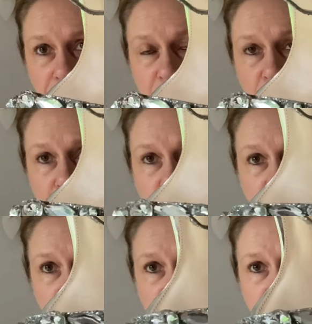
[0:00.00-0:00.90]

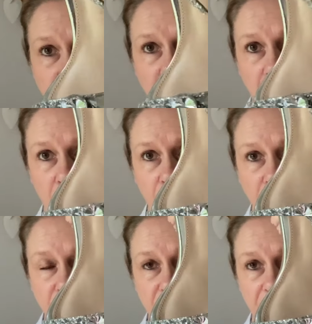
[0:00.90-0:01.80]
jewels
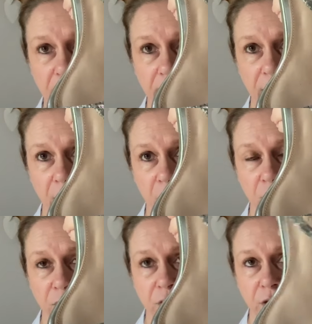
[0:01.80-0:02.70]
across the,
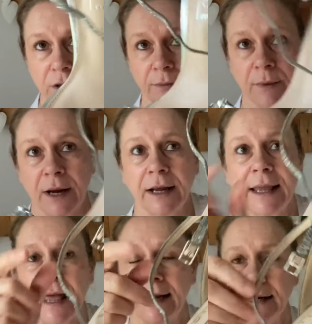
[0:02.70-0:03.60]
and
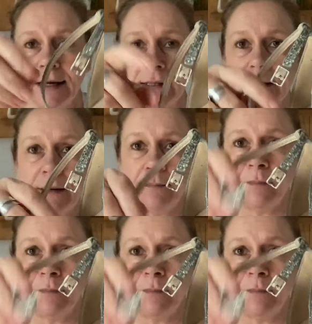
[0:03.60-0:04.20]
again, it's an